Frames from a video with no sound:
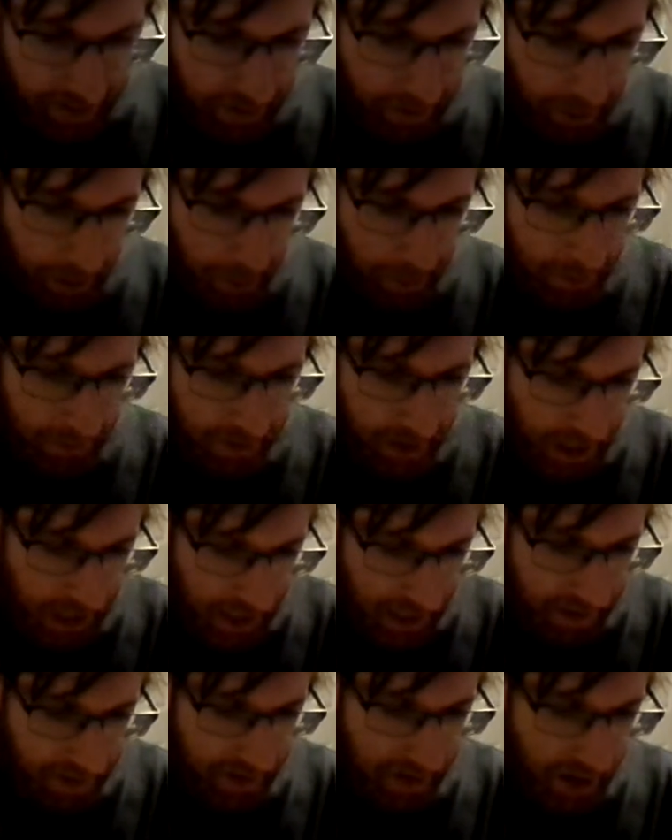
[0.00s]
So we've
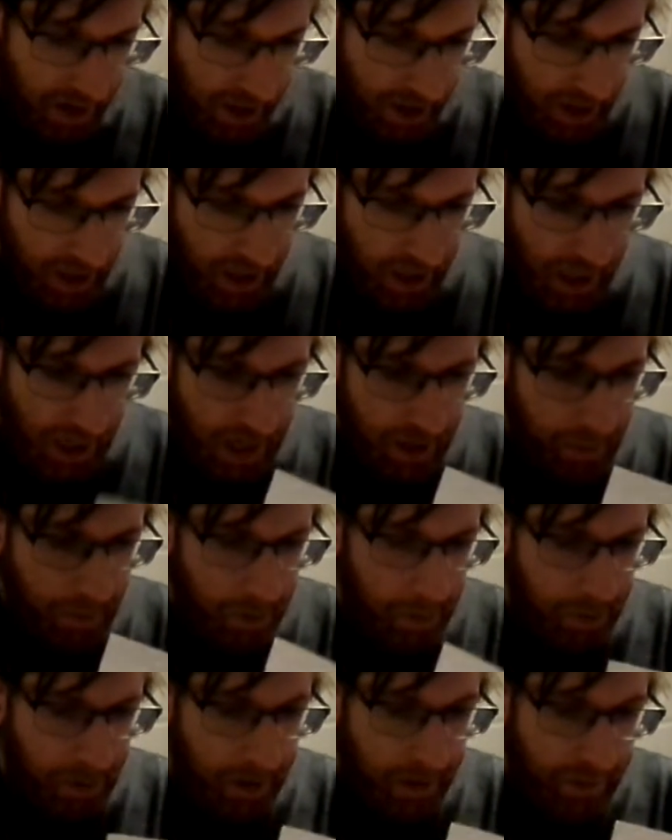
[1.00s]
got I
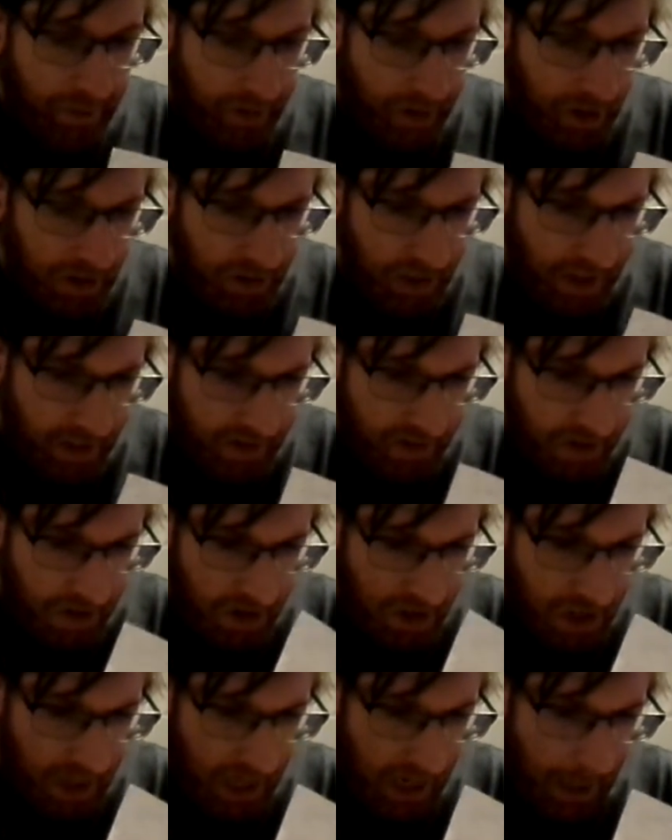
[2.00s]
want to wish Phil
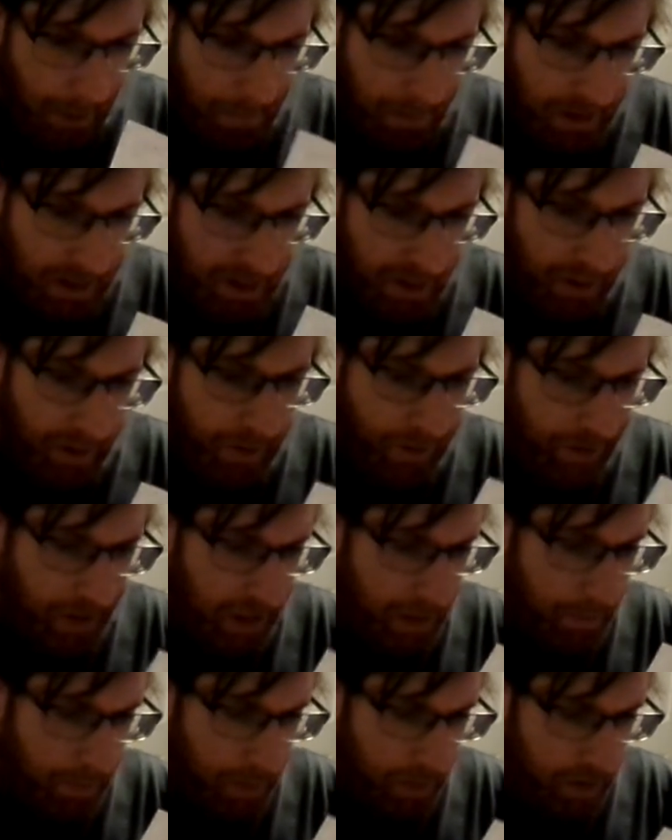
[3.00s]
Lester a happy
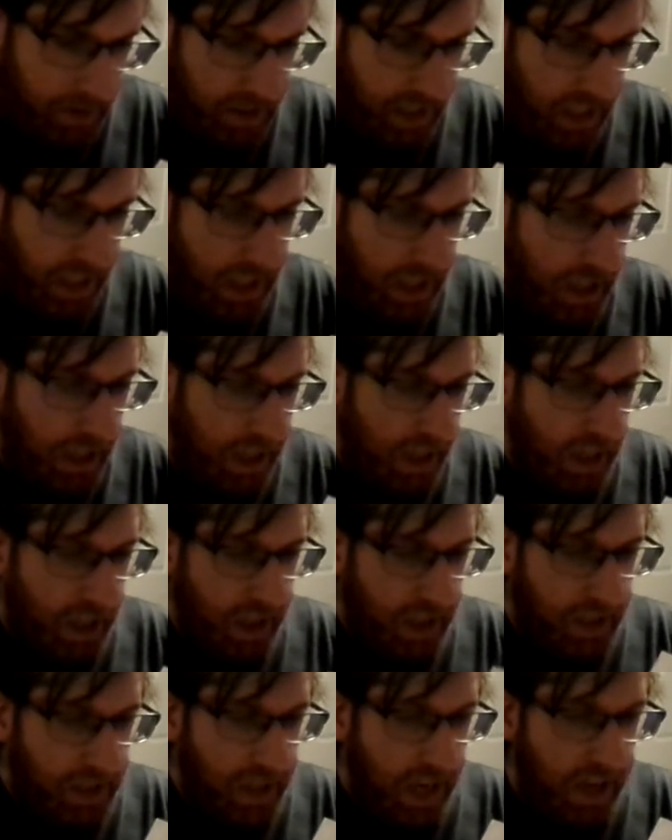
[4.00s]
35th birthday,
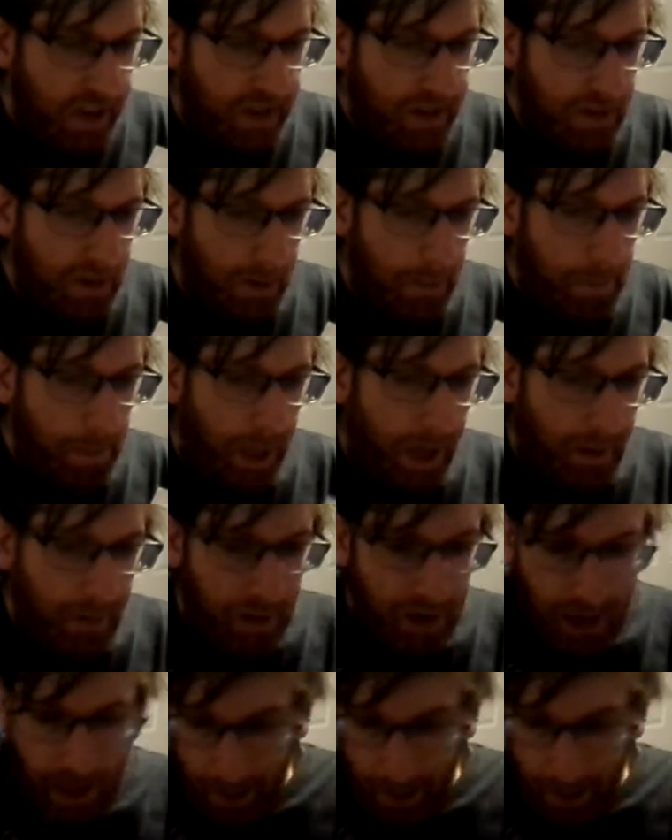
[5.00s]
Daystorm Power a